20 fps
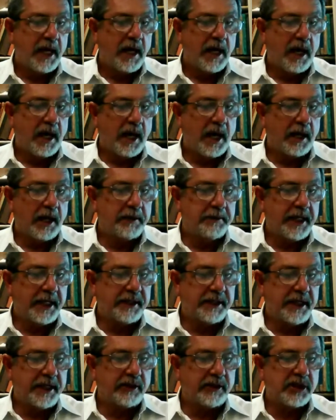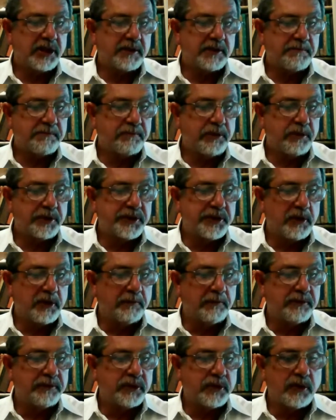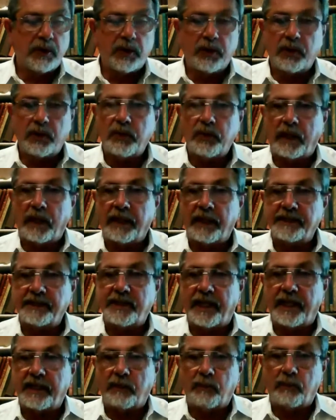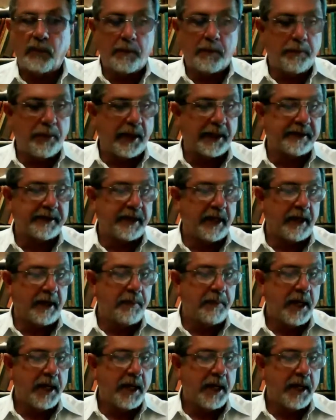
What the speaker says: They're just presumed true unless I can rebut them.